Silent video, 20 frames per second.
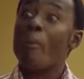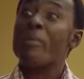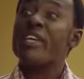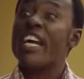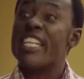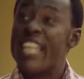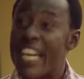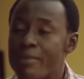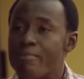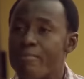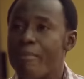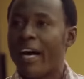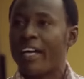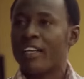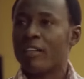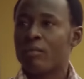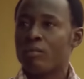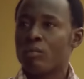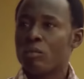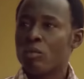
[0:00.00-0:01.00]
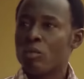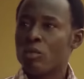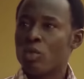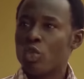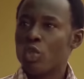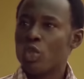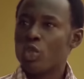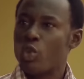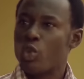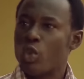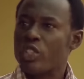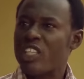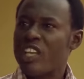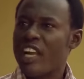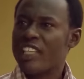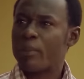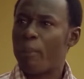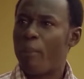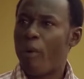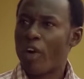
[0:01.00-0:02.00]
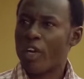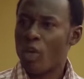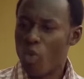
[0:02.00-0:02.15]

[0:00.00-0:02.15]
Call me a dead man. Hey. Useless